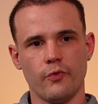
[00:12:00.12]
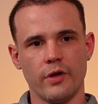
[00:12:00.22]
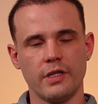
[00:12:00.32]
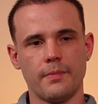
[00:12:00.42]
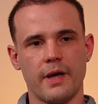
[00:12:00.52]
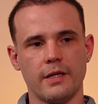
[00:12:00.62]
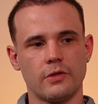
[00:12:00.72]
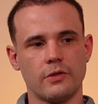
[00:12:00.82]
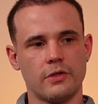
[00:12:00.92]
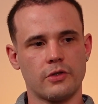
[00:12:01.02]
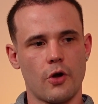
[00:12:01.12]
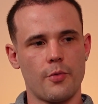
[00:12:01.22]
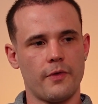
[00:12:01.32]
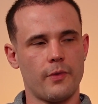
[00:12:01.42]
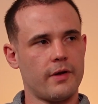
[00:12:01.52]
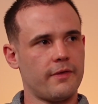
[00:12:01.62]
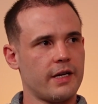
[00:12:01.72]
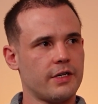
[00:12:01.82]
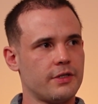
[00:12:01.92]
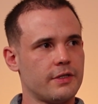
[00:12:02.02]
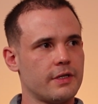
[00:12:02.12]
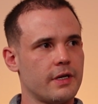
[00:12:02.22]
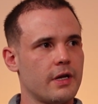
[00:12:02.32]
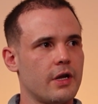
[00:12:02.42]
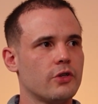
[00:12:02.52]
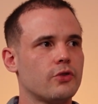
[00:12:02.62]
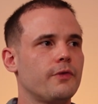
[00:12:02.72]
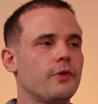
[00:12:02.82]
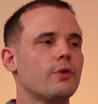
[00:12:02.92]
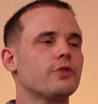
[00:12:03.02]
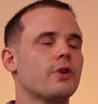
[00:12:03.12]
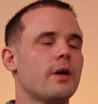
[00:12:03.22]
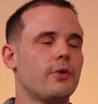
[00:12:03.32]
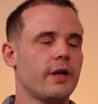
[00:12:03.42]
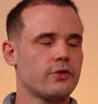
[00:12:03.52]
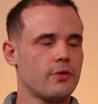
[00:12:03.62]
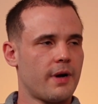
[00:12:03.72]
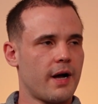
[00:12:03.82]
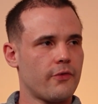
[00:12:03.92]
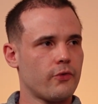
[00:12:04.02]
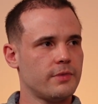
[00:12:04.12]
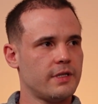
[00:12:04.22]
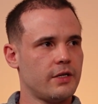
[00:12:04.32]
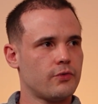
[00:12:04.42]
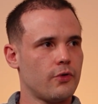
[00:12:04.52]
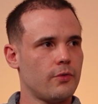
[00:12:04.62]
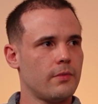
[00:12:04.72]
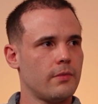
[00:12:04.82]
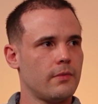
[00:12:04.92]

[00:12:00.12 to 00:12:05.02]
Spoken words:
really depends on the scope of the renovations. So if you want to try and put extra bathrooms in each room,